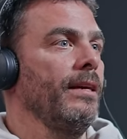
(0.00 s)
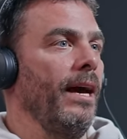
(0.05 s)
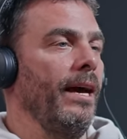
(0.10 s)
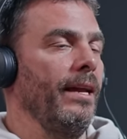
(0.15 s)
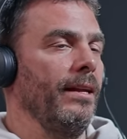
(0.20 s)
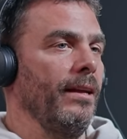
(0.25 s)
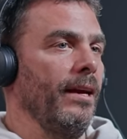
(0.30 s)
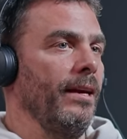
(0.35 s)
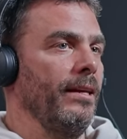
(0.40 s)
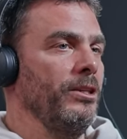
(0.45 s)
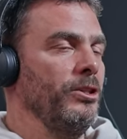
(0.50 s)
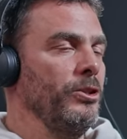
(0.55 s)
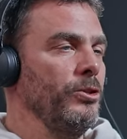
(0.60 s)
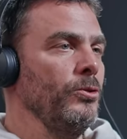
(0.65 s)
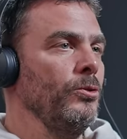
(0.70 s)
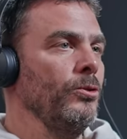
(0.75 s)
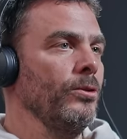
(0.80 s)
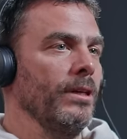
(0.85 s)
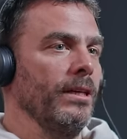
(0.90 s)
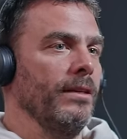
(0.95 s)
and I
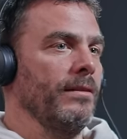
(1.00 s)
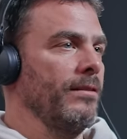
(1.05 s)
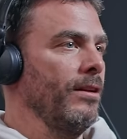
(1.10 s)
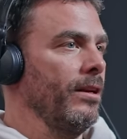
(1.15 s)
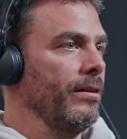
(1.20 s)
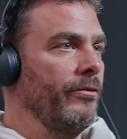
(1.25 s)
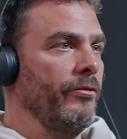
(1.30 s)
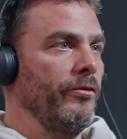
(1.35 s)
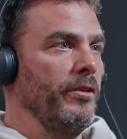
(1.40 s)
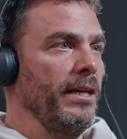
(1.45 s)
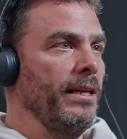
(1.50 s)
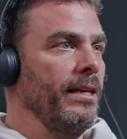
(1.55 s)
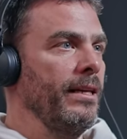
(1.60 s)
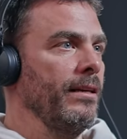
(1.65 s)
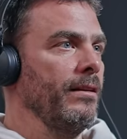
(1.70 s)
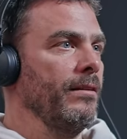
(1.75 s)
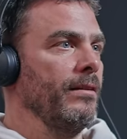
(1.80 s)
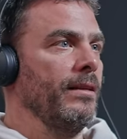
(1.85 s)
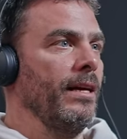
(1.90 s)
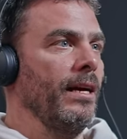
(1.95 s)
knew it's not a feeling,